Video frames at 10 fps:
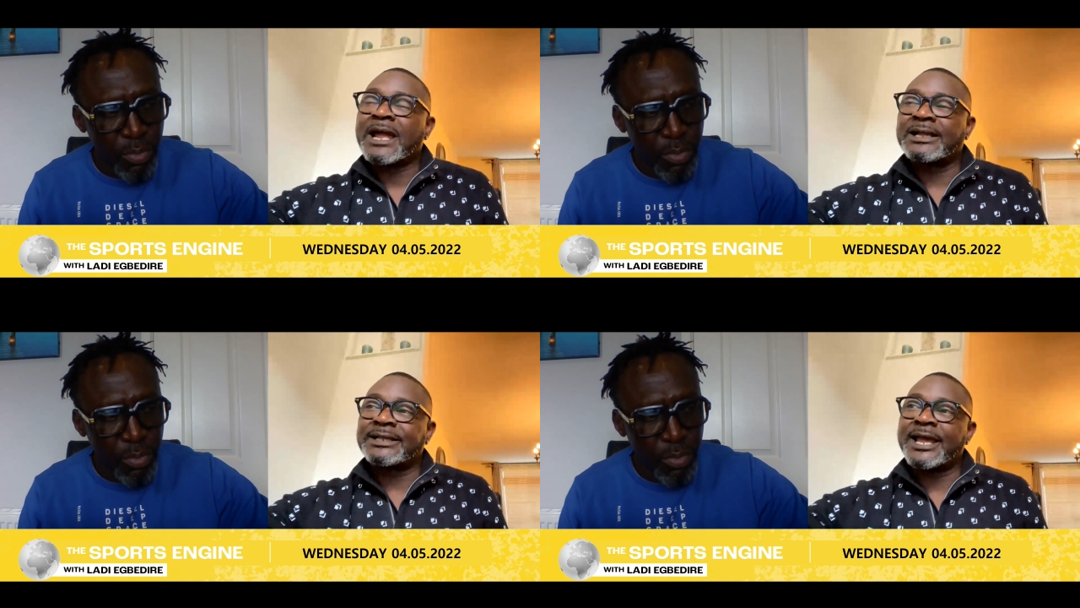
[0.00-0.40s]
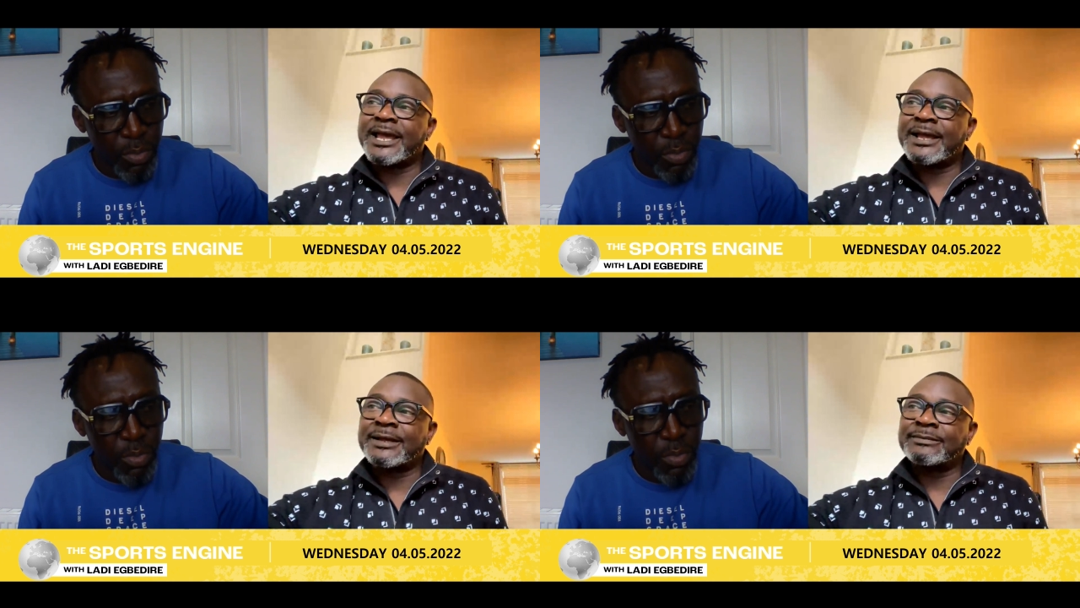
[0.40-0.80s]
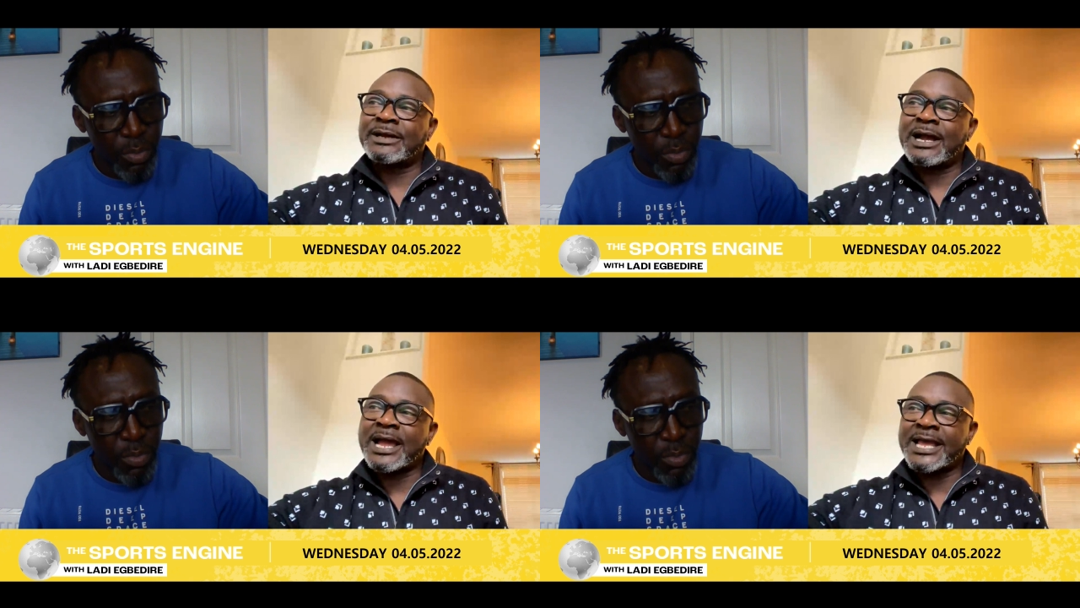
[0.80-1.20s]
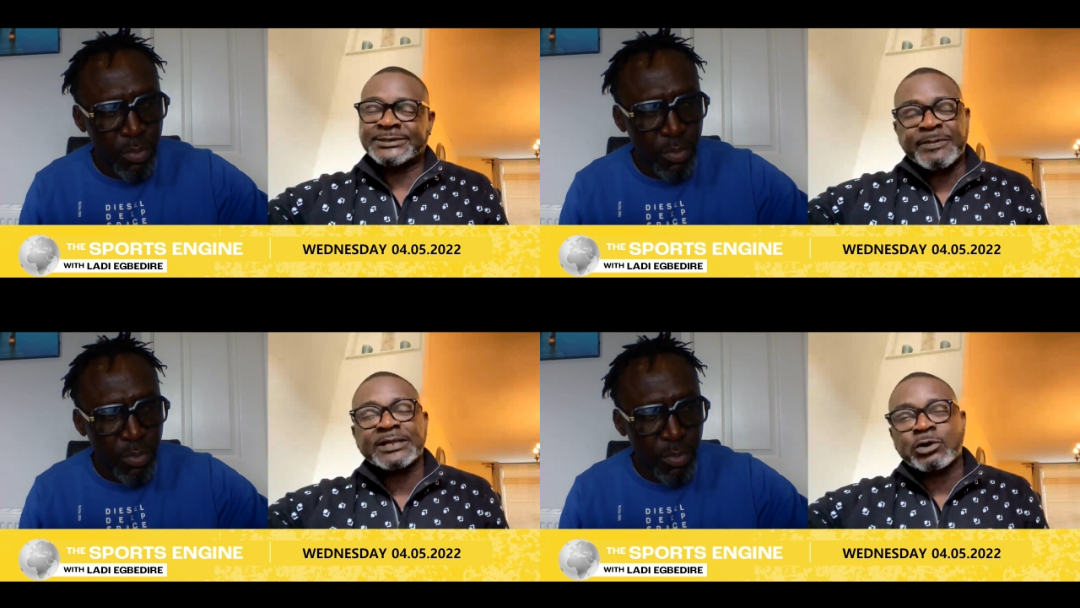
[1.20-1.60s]
Speaker 1: And um, I
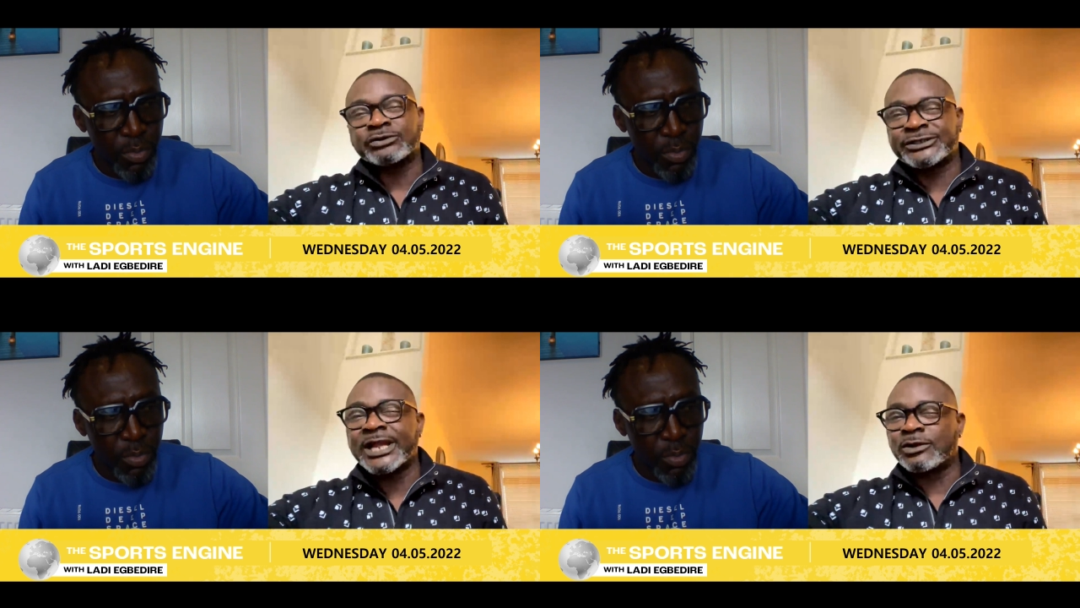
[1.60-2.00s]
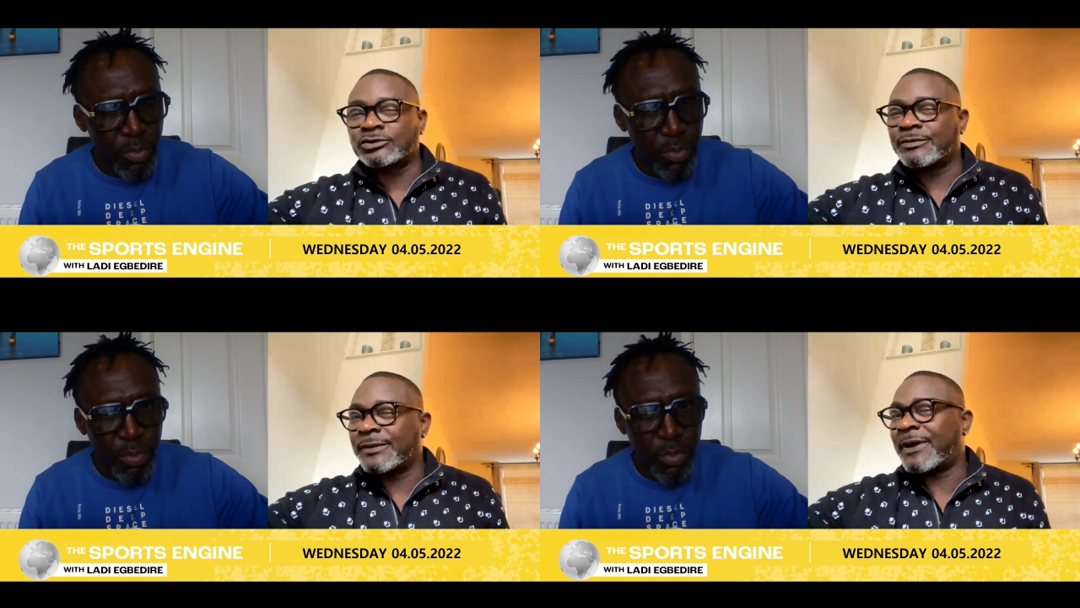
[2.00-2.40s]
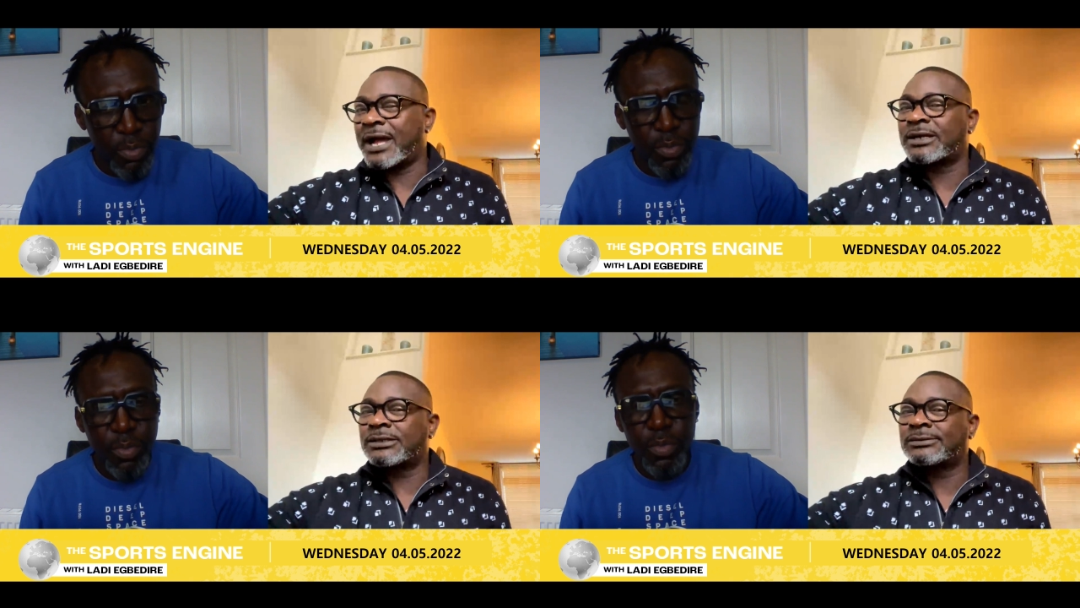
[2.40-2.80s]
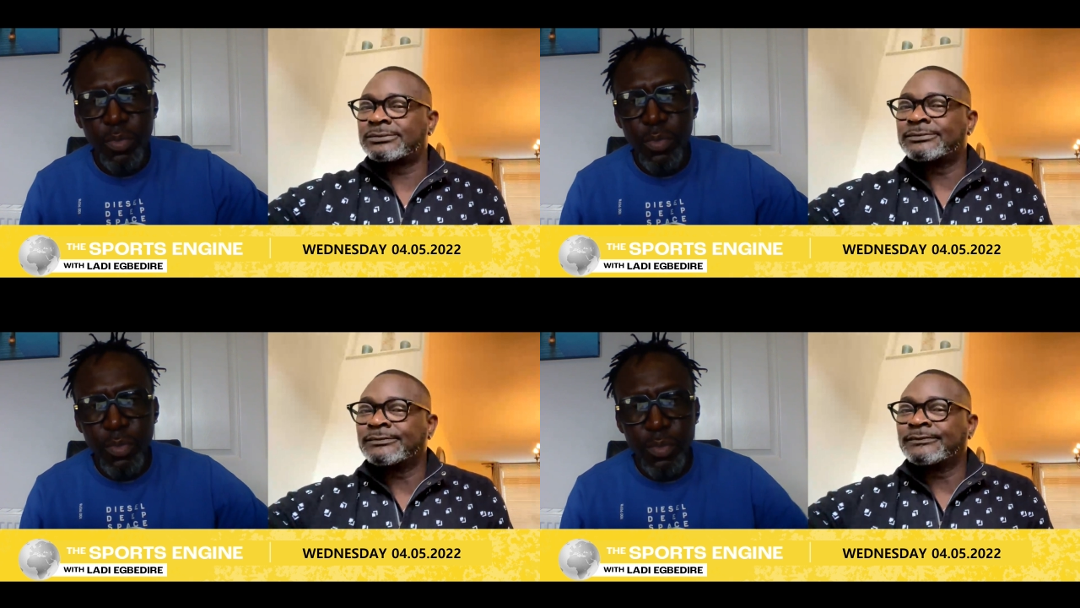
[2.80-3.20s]
expect Cancelo to be back.
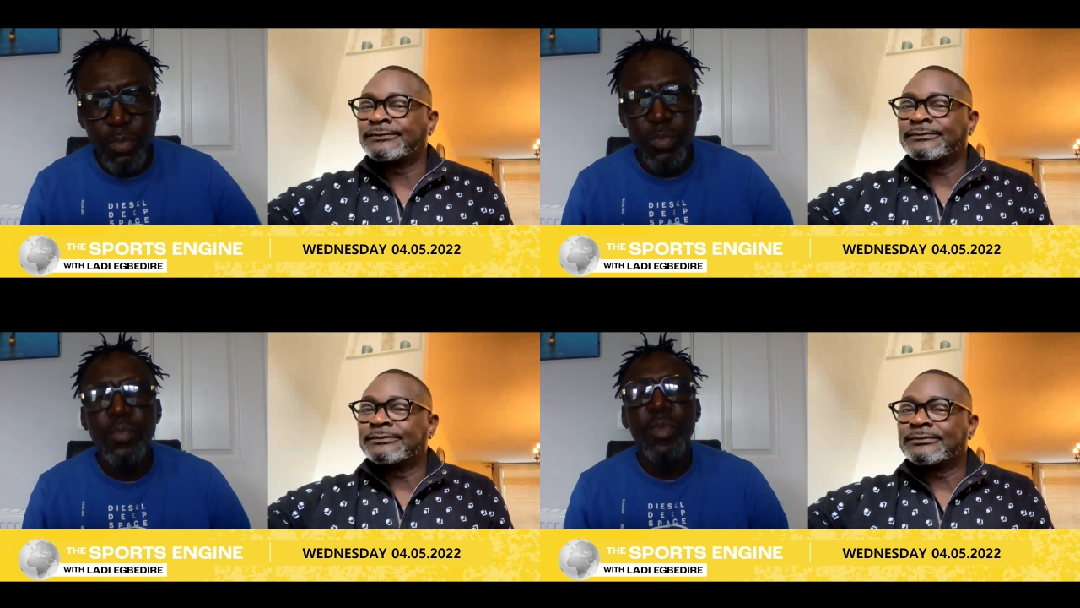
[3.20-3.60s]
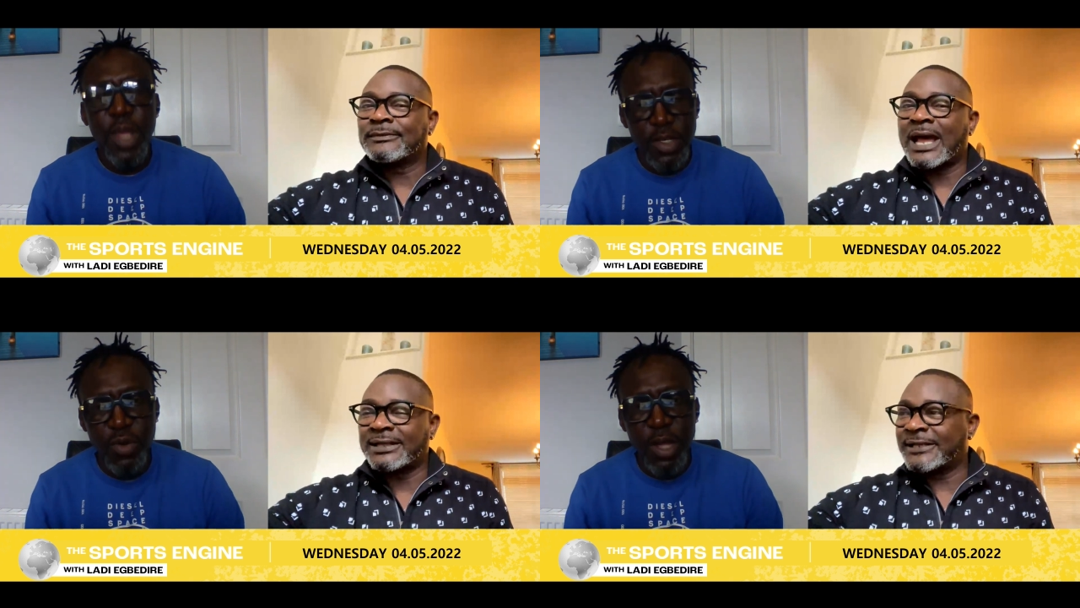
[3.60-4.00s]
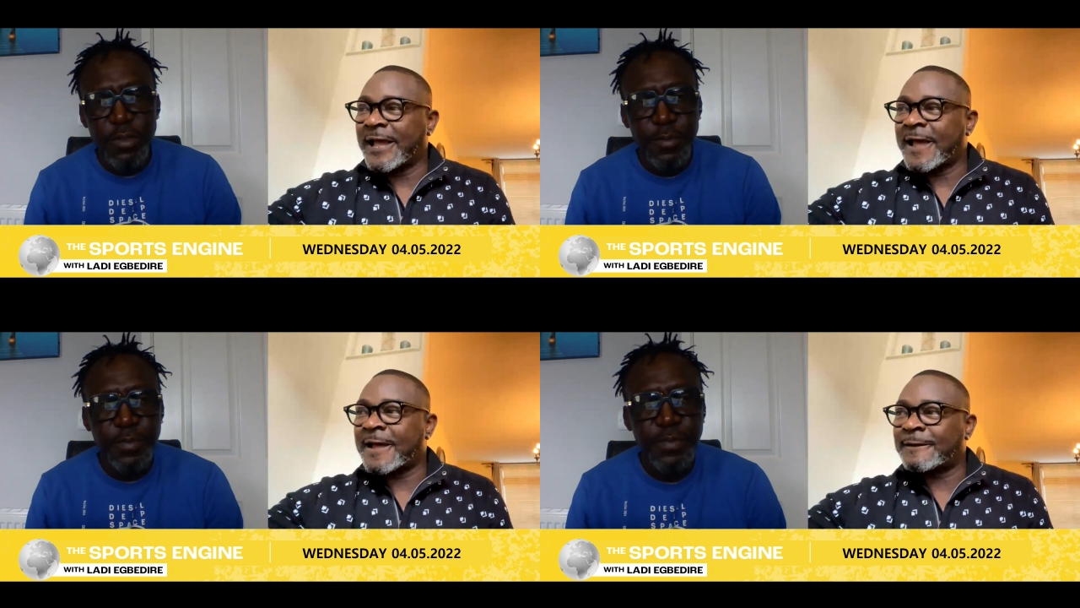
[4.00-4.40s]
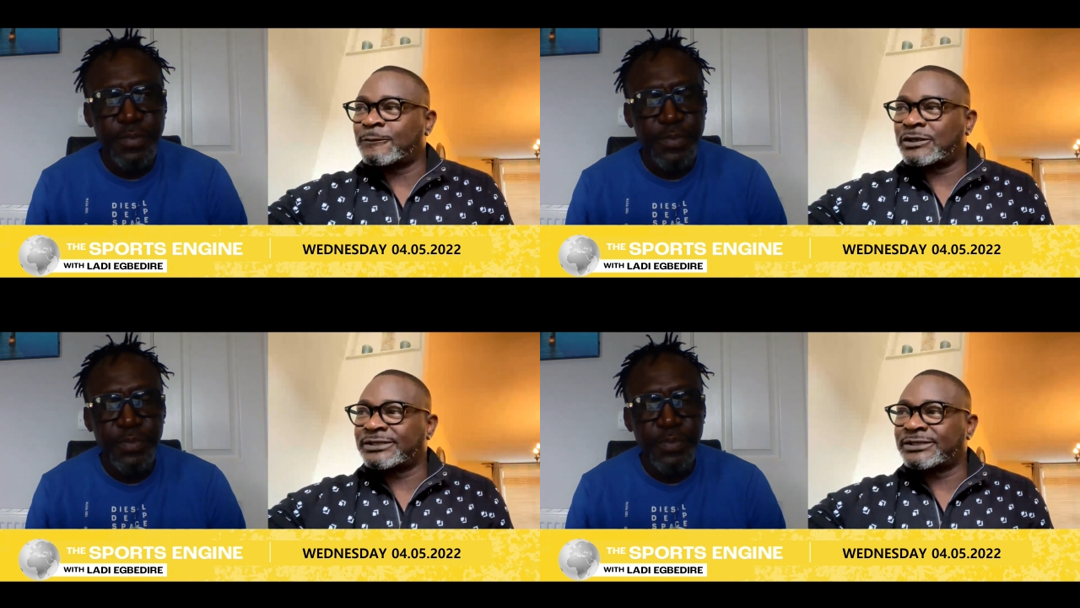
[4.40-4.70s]
That's and, right. Uh,